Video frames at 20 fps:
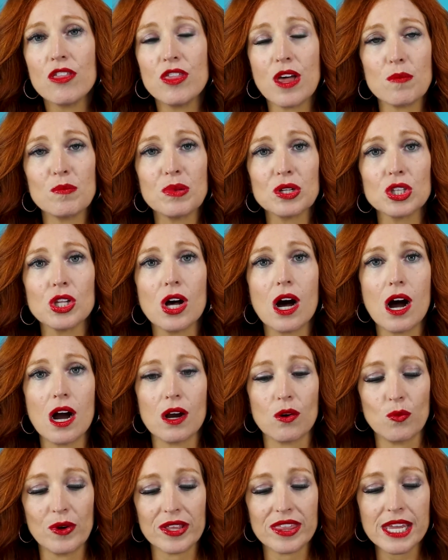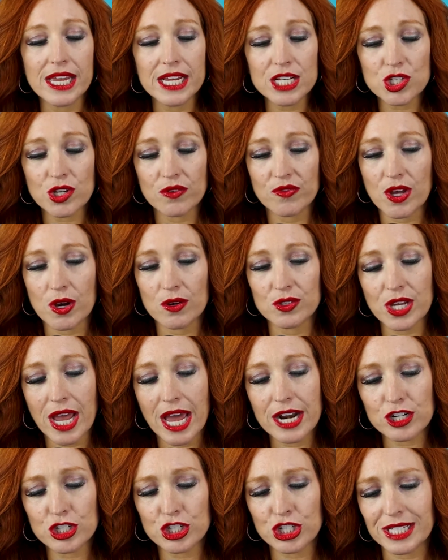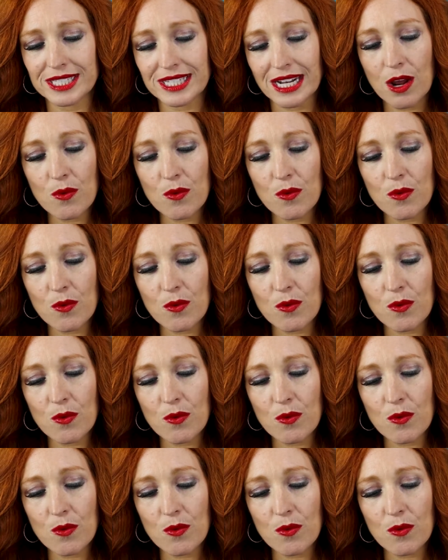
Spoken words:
that belong with each of those energies.